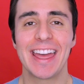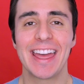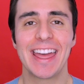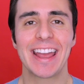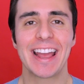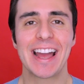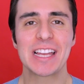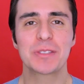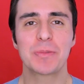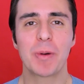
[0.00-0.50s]

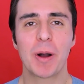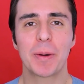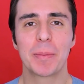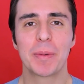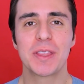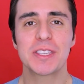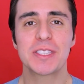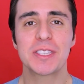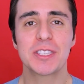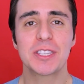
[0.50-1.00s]
Hey guys, welcome
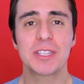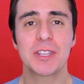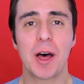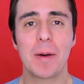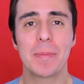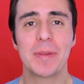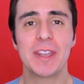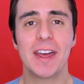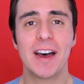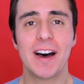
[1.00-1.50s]
to this
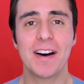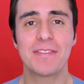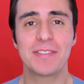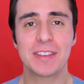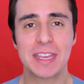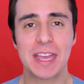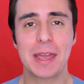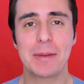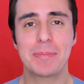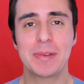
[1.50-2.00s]
installment
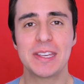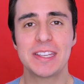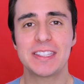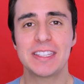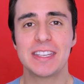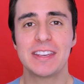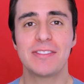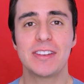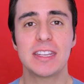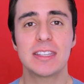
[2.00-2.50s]
of EAP
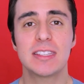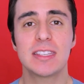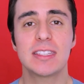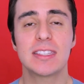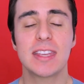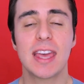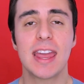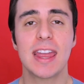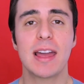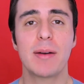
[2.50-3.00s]
TV.
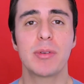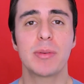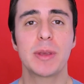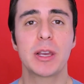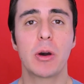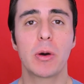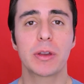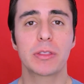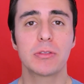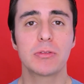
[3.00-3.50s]
Today I'm going to
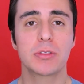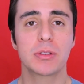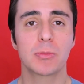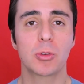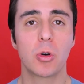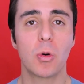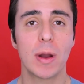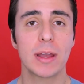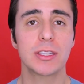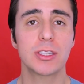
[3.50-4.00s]
be going through
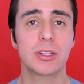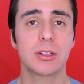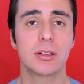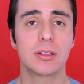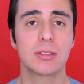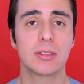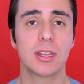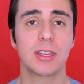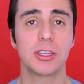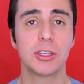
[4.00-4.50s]
some
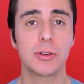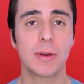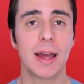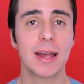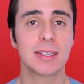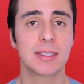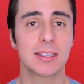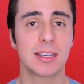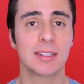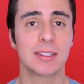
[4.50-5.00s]
questions that you
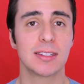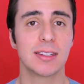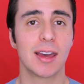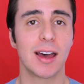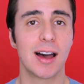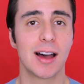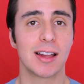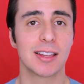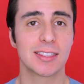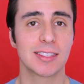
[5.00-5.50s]
guys sent
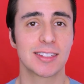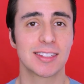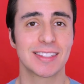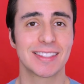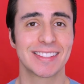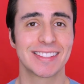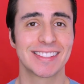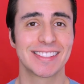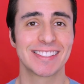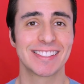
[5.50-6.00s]
into
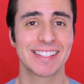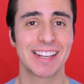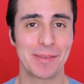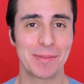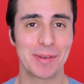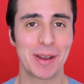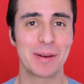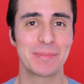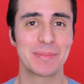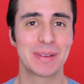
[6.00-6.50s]
us.
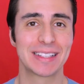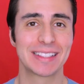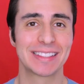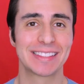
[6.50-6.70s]
Coming up.